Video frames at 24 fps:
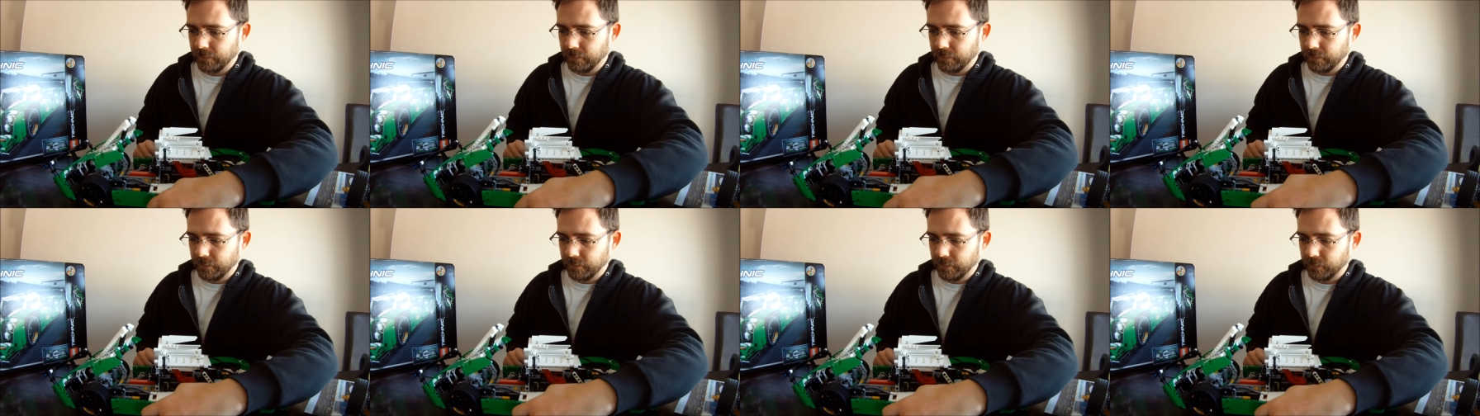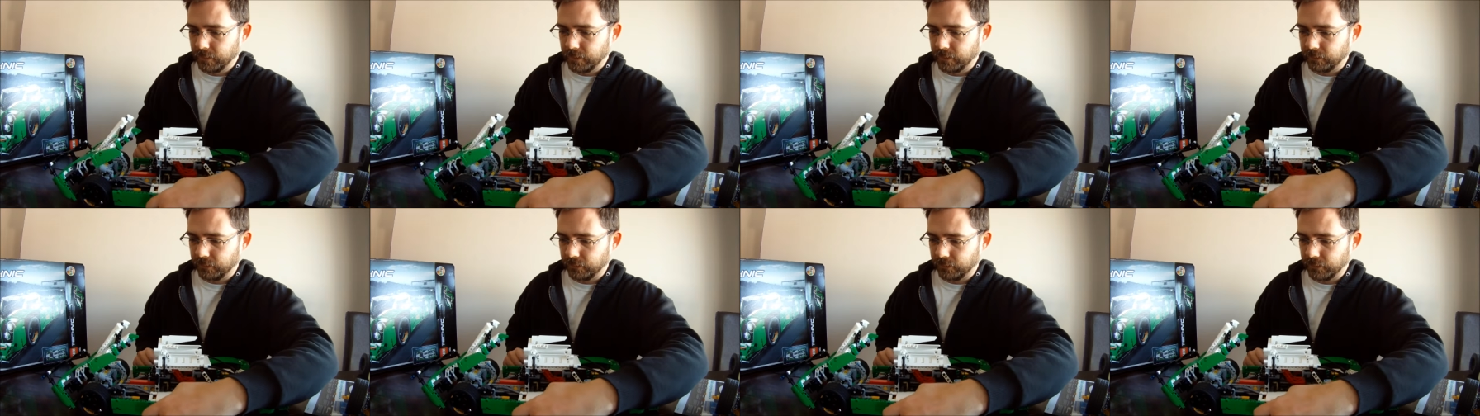
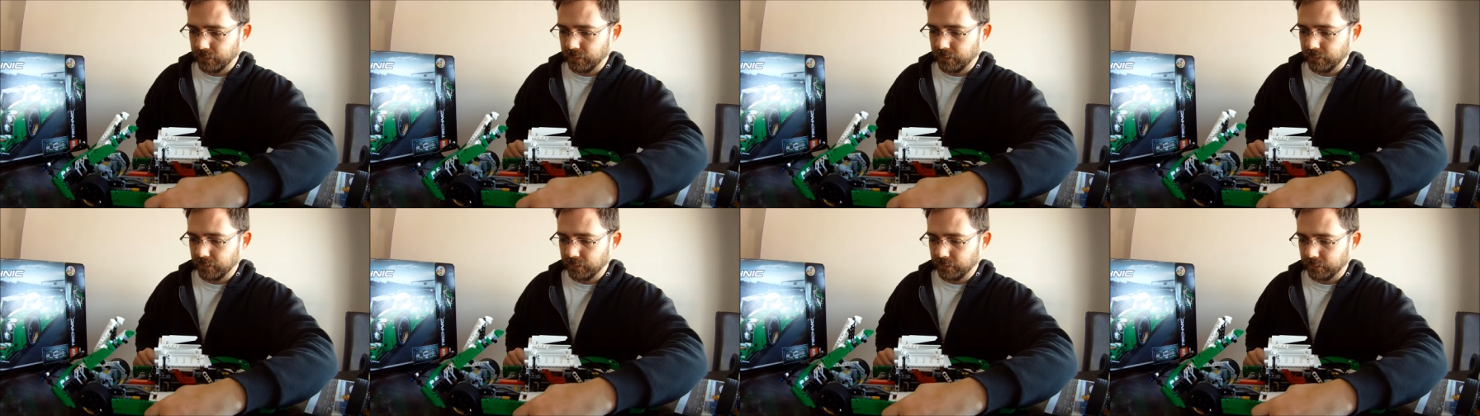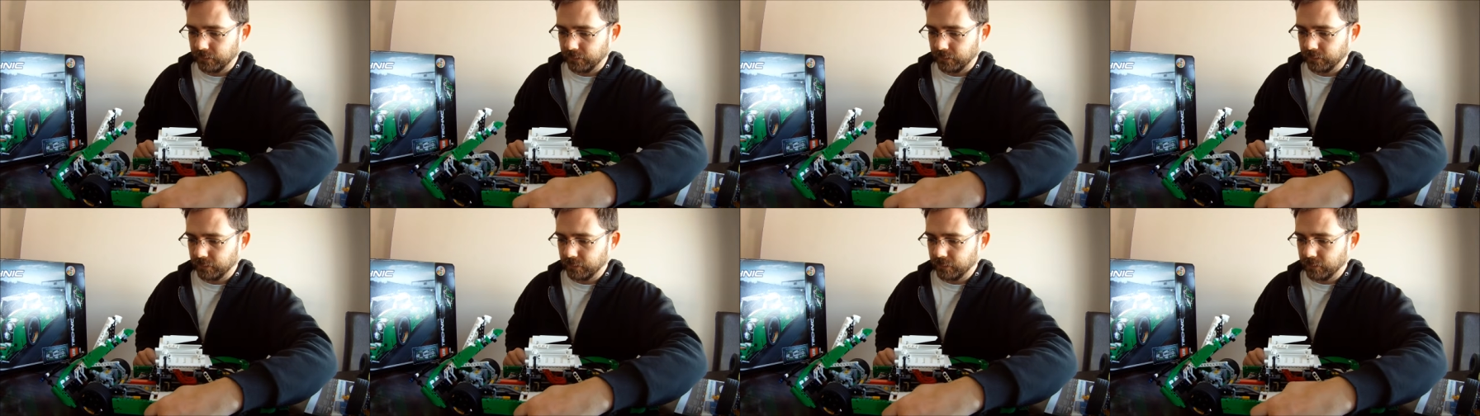Which is
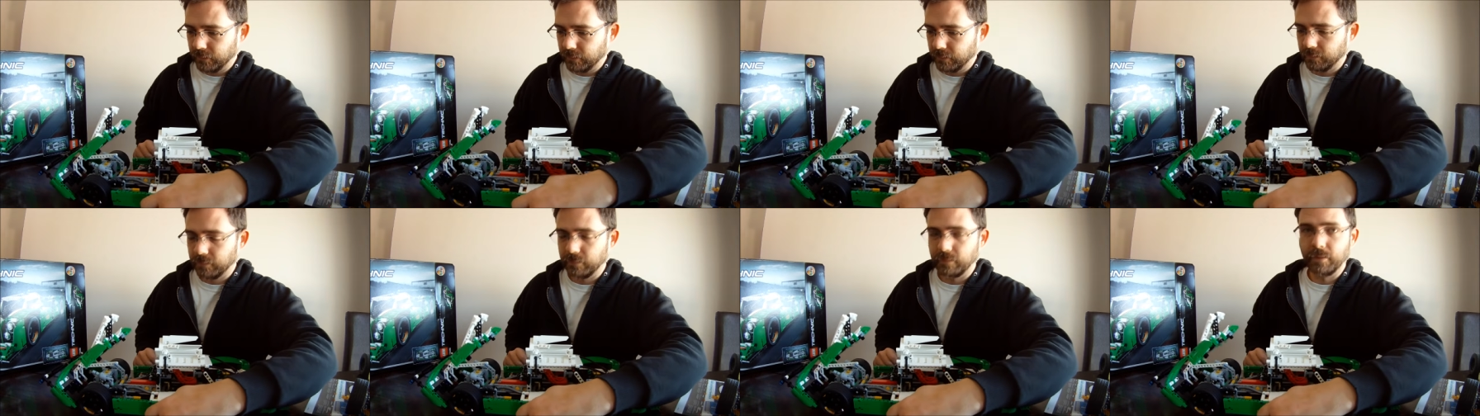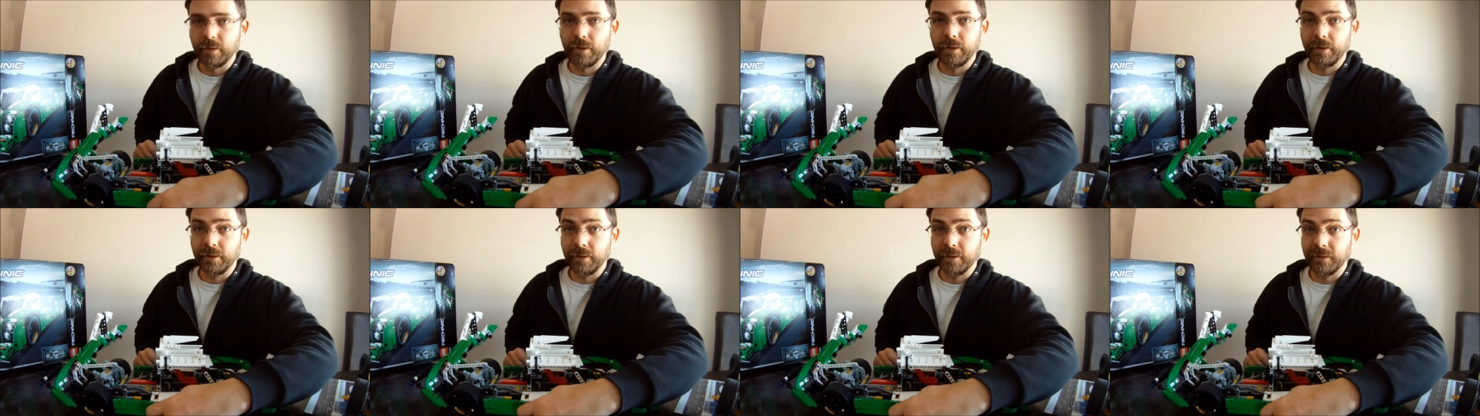
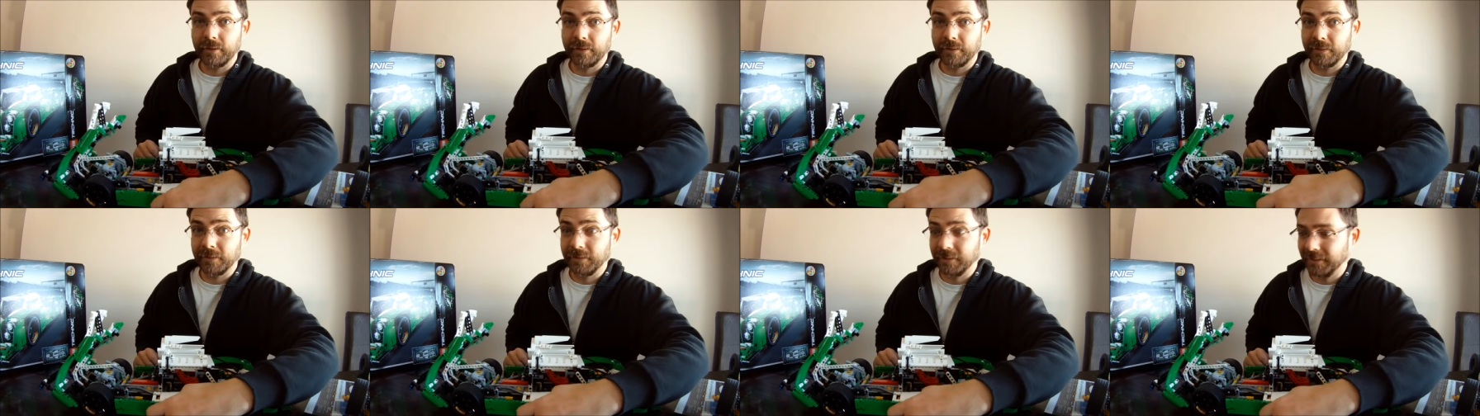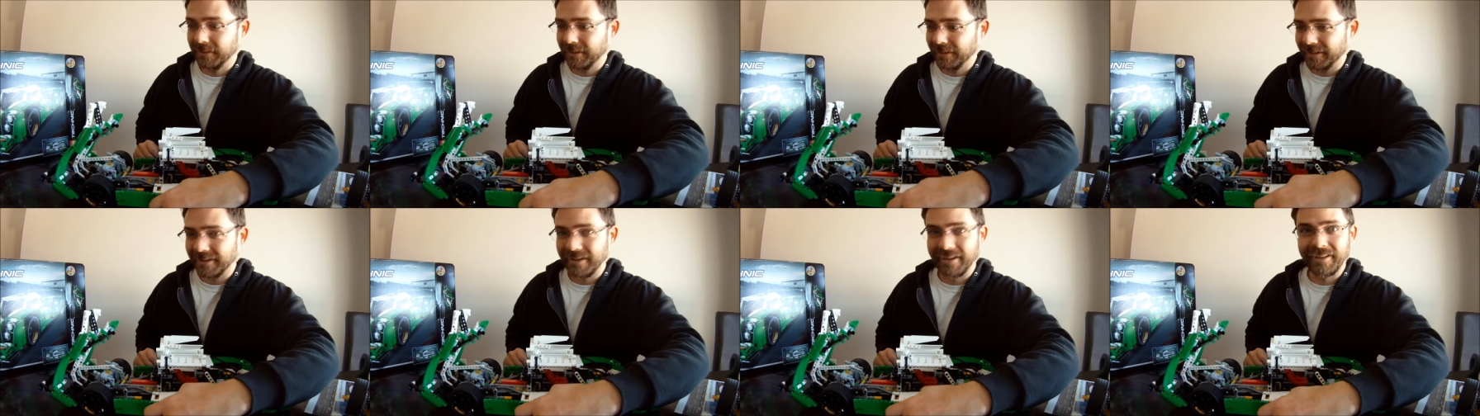really
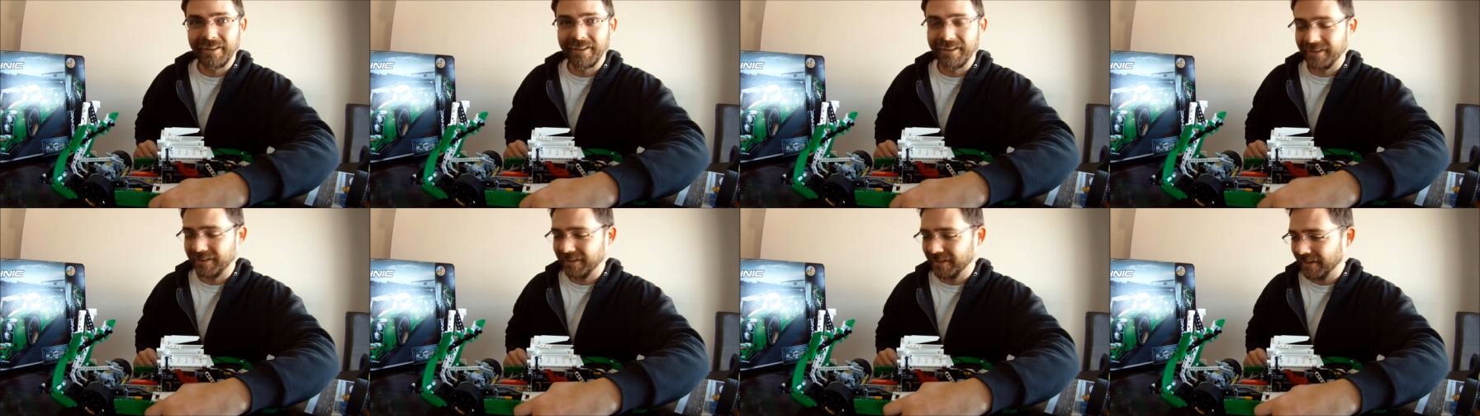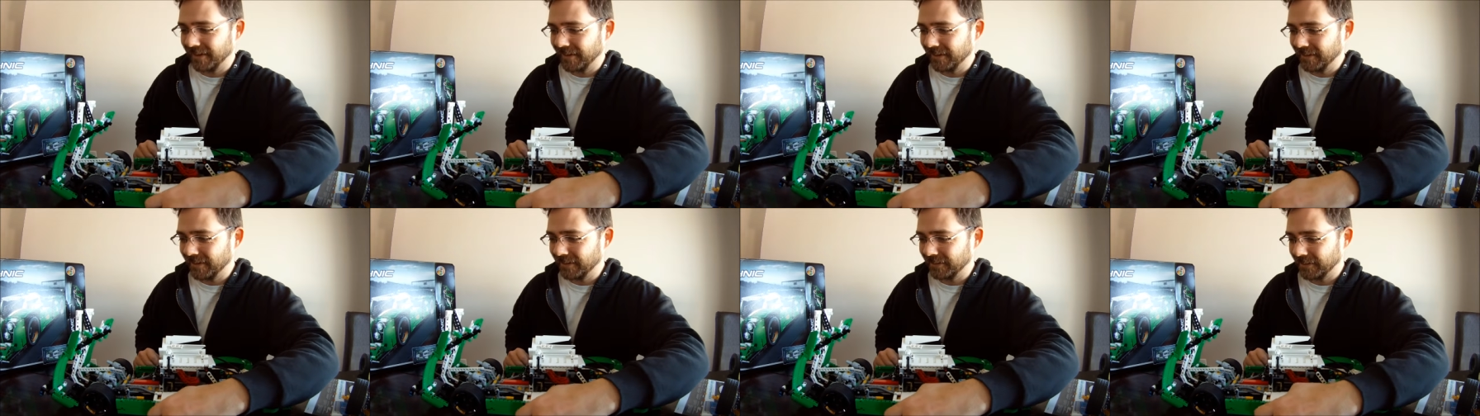slick. I like that.
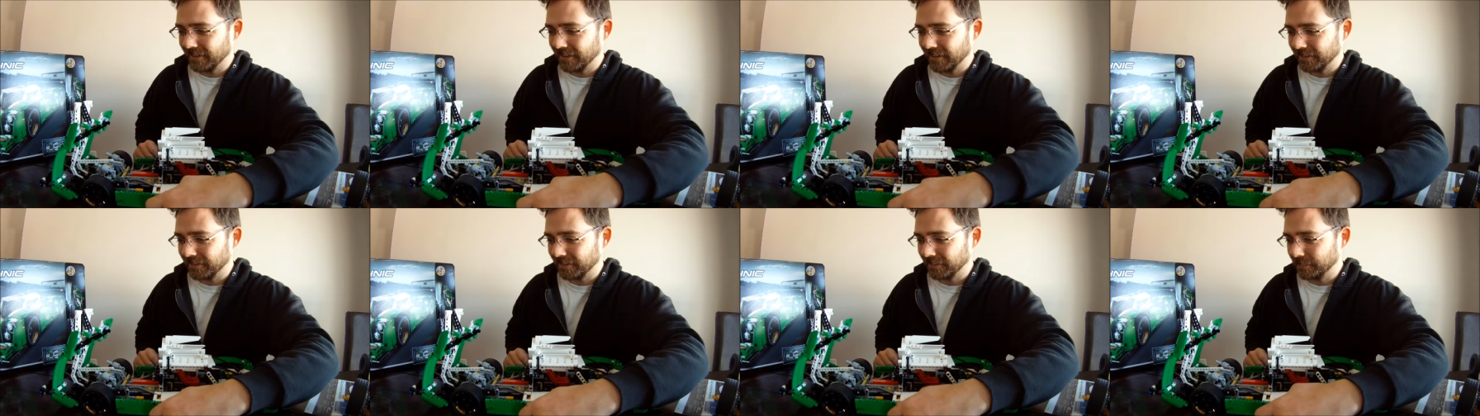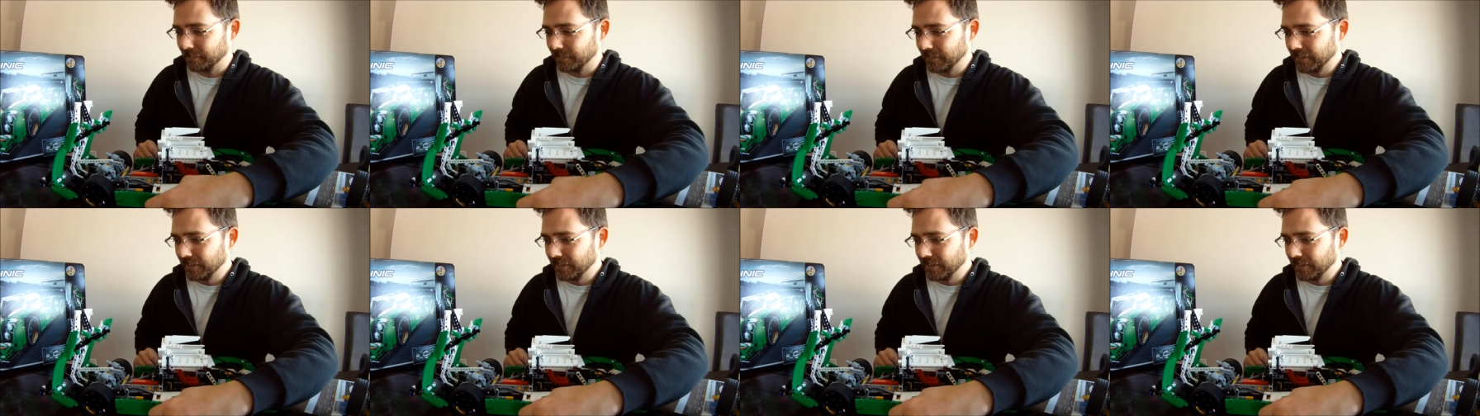That's awesome.